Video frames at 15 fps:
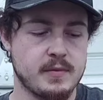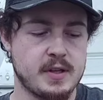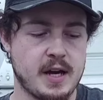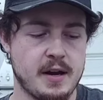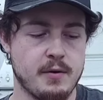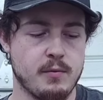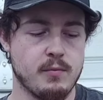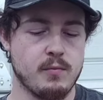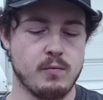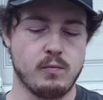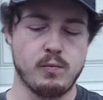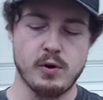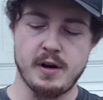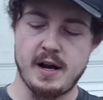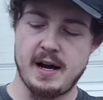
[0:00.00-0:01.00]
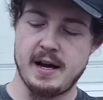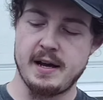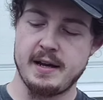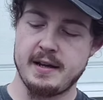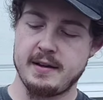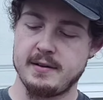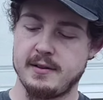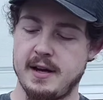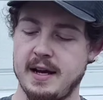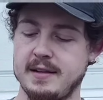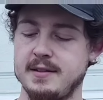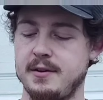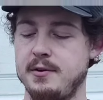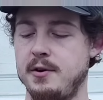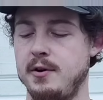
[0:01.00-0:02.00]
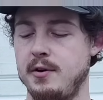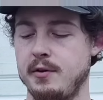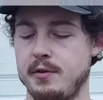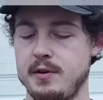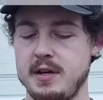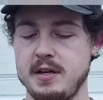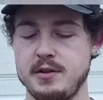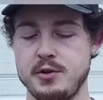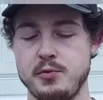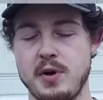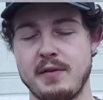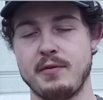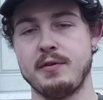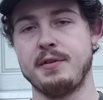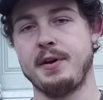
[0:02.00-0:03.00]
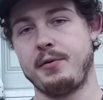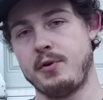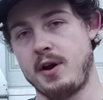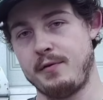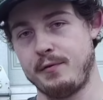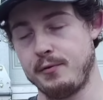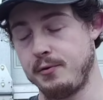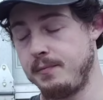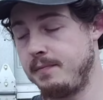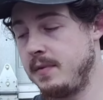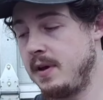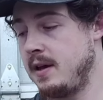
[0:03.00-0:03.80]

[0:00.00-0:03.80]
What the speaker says: kind of what I like to call the do everything rifle.